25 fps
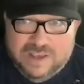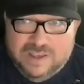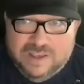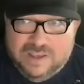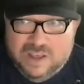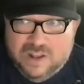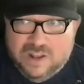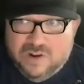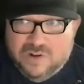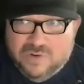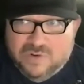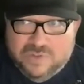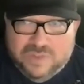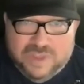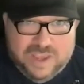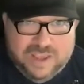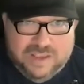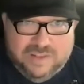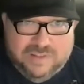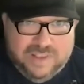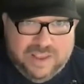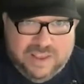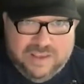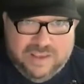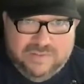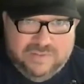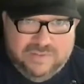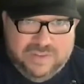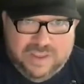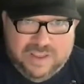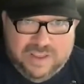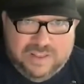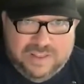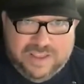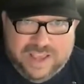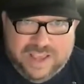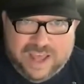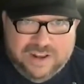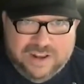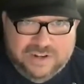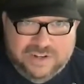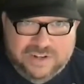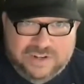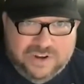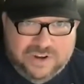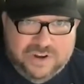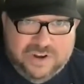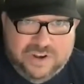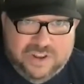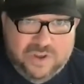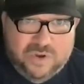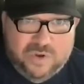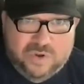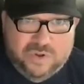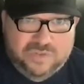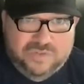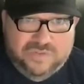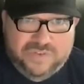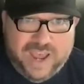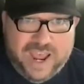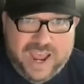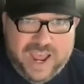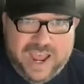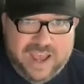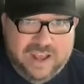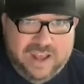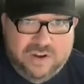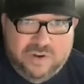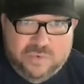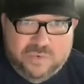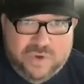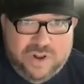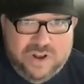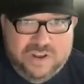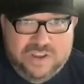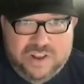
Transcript: you know, they, they got a dirty old van or what,